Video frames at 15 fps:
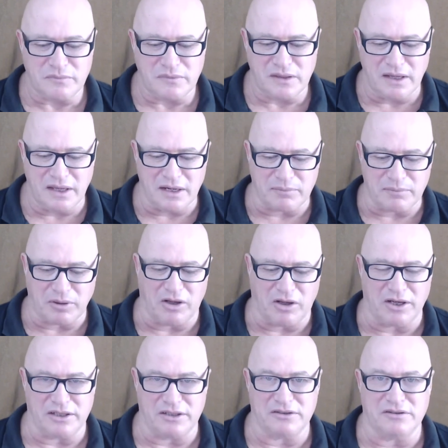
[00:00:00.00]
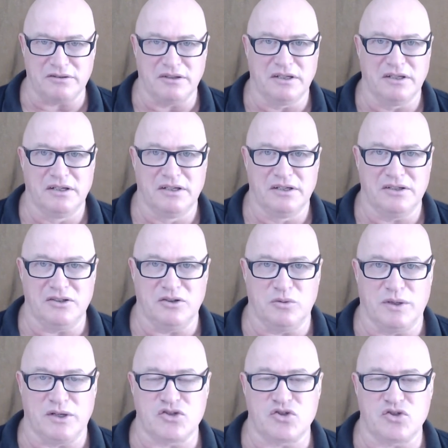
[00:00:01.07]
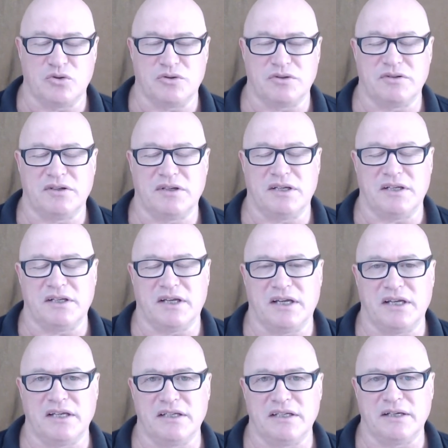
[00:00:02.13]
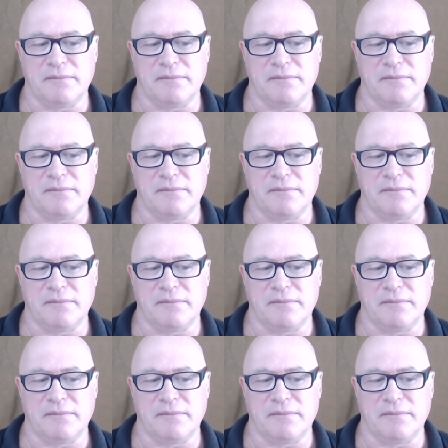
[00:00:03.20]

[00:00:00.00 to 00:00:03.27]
and apply your Wing Chun in a